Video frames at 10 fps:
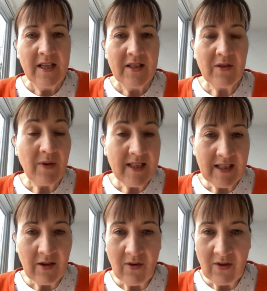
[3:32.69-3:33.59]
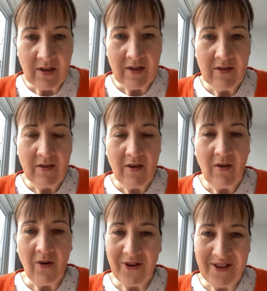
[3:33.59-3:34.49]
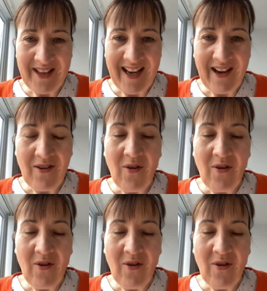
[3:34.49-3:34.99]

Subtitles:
So is it all or nothing,